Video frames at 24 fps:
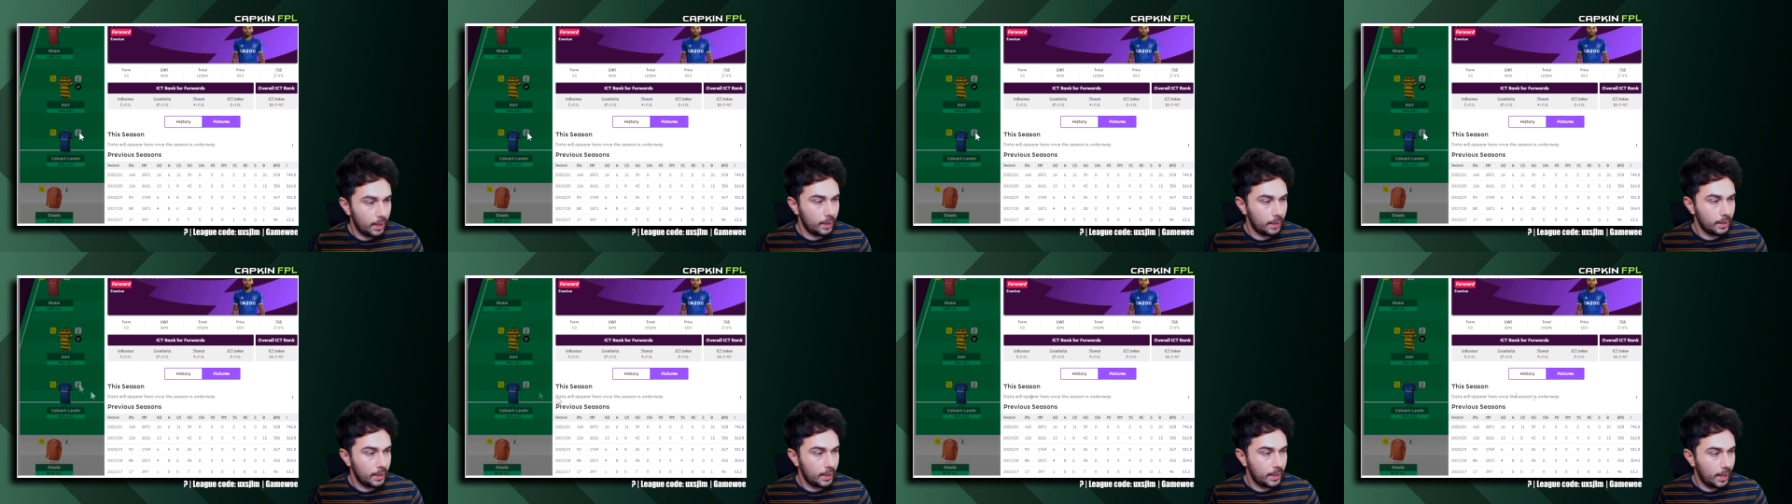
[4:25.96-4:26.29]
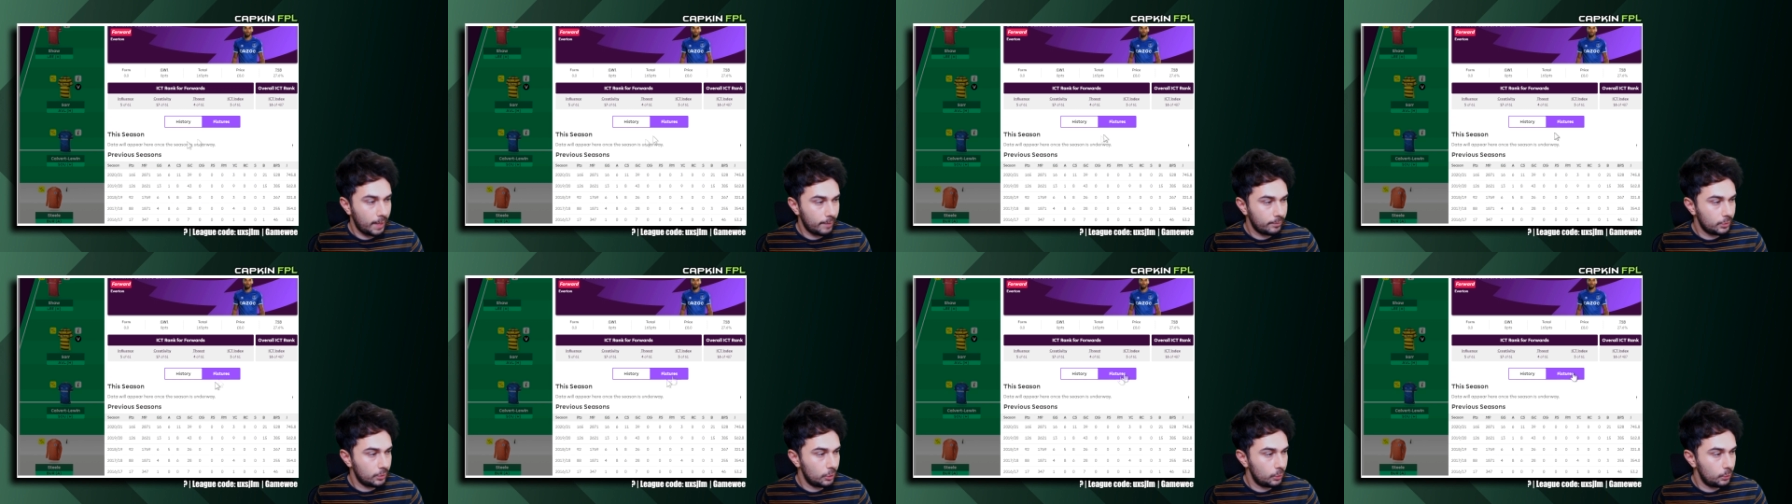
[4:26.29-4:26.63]

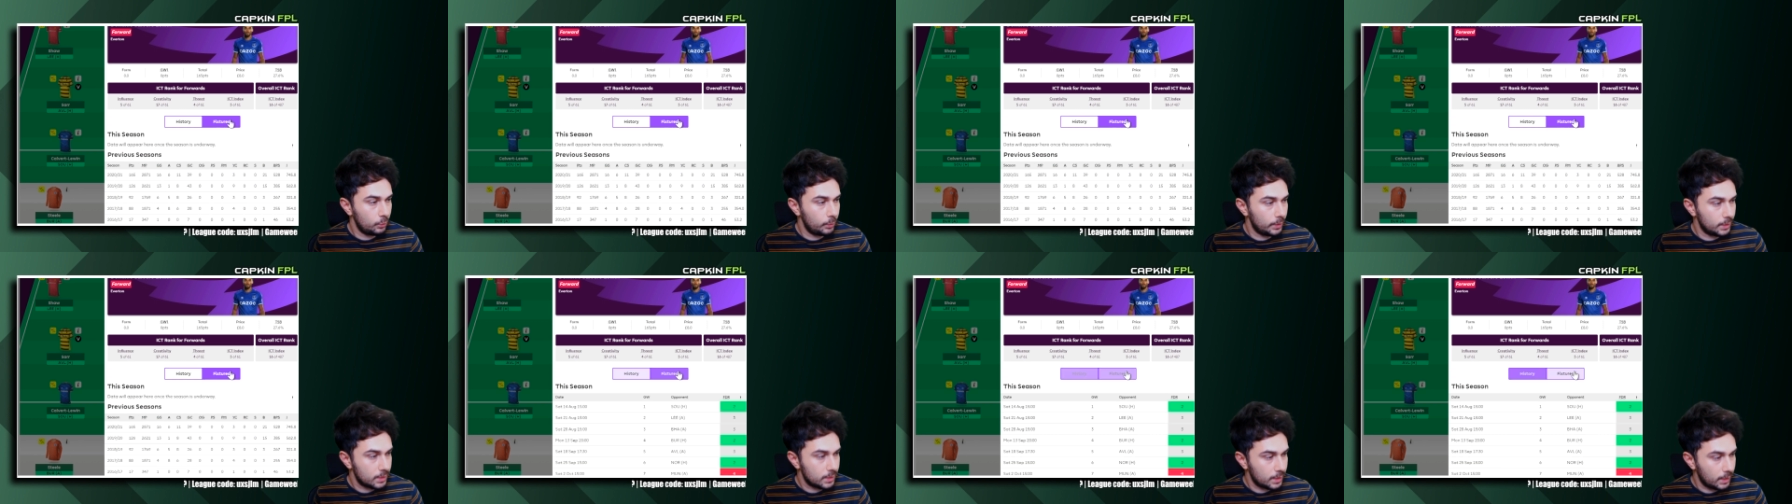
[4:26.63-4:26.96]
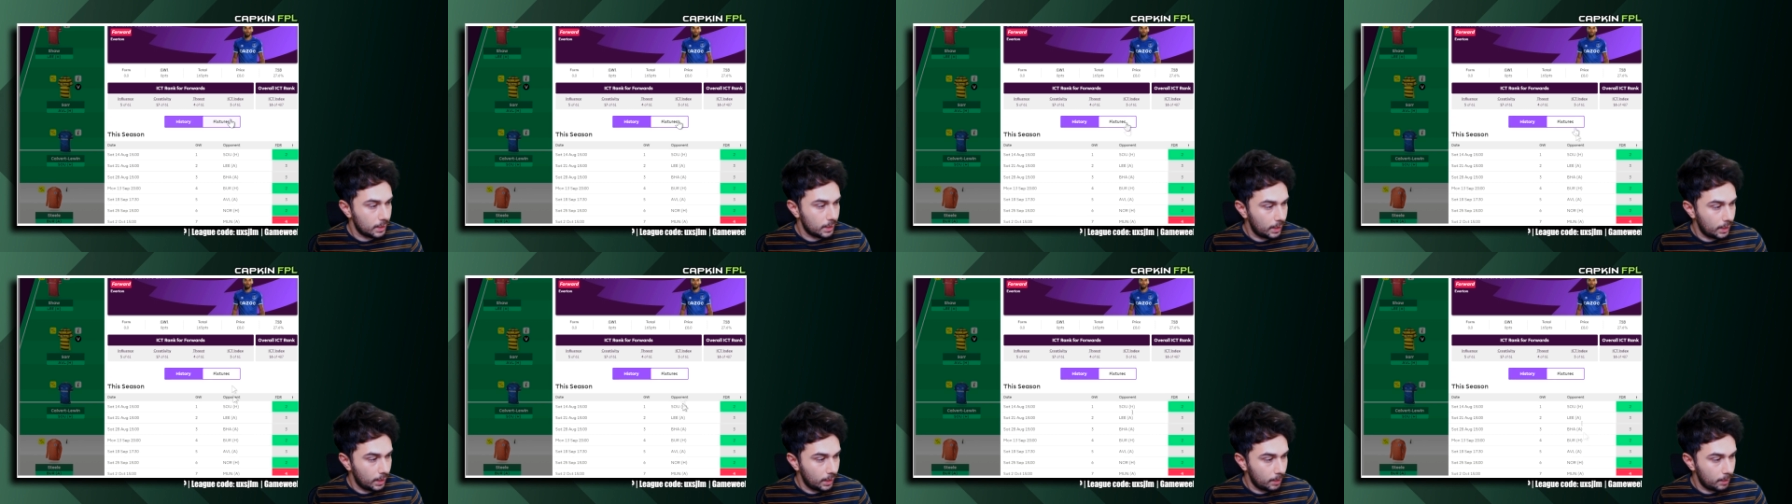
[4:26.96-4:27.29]
Calvert Lewin is
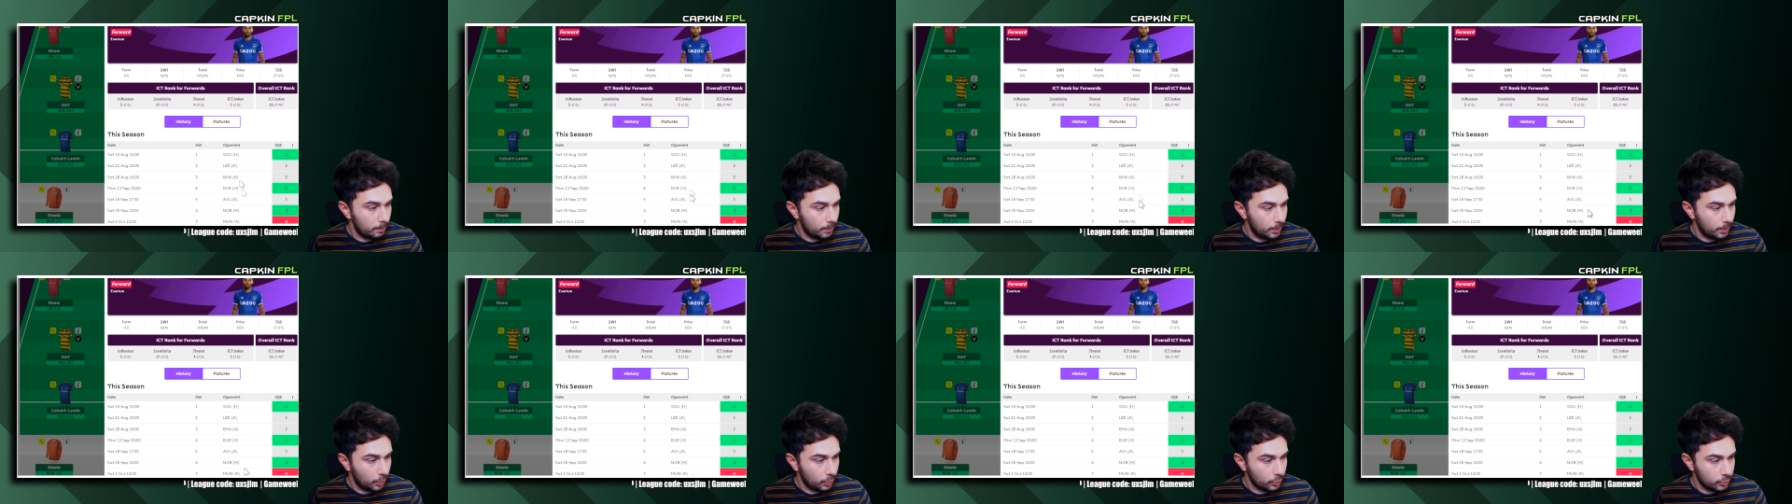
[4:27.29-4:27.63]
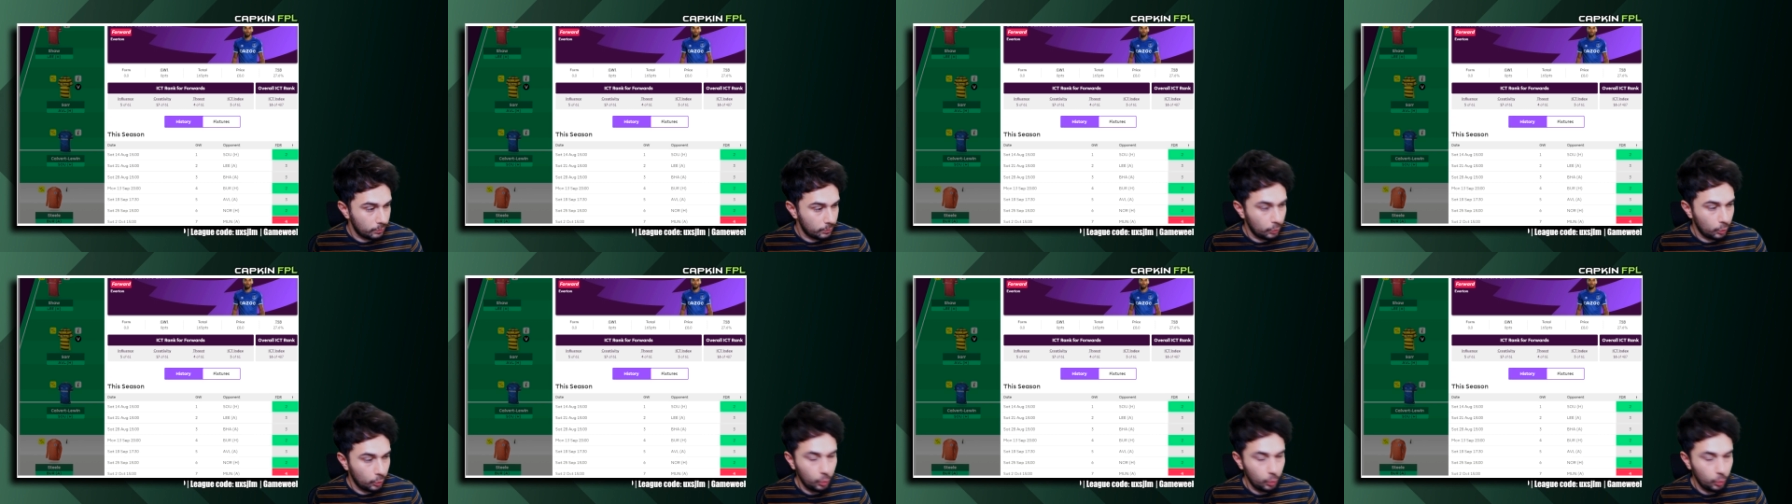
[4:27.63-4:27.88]
here because of the